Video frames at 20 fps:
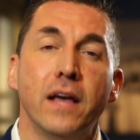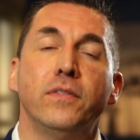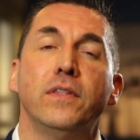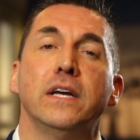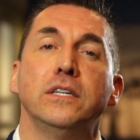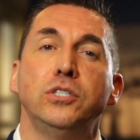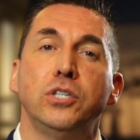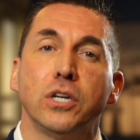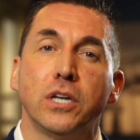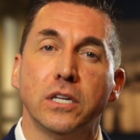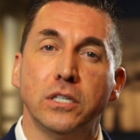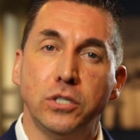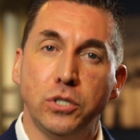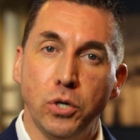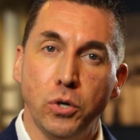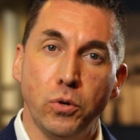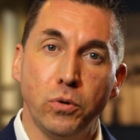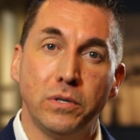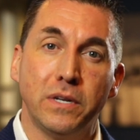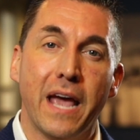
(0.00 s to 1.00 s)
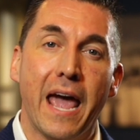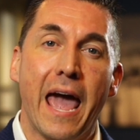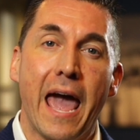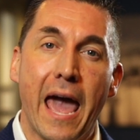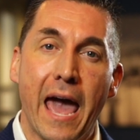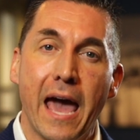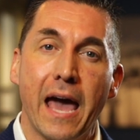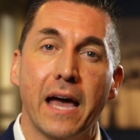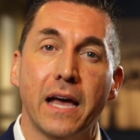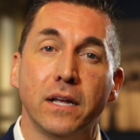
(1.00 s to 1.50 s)
that you can do to
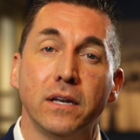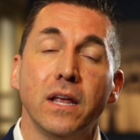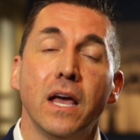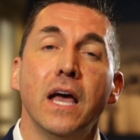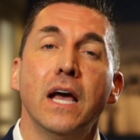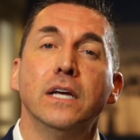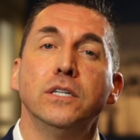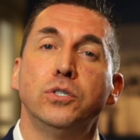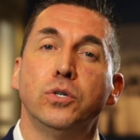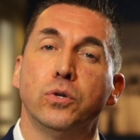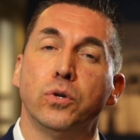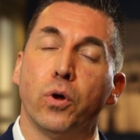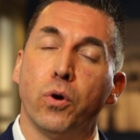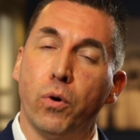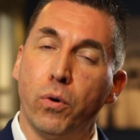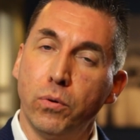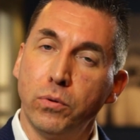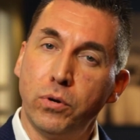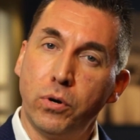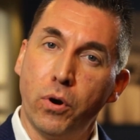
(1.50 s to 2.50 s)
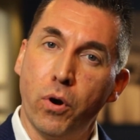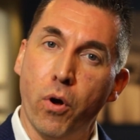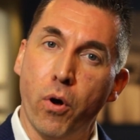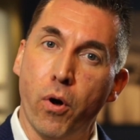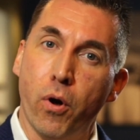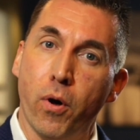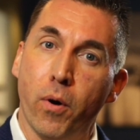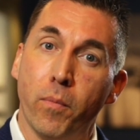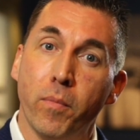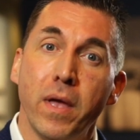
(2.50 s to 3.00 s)
add to an older
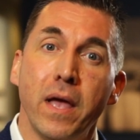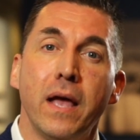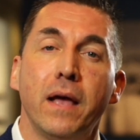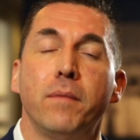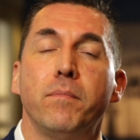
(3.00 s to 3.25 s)
home,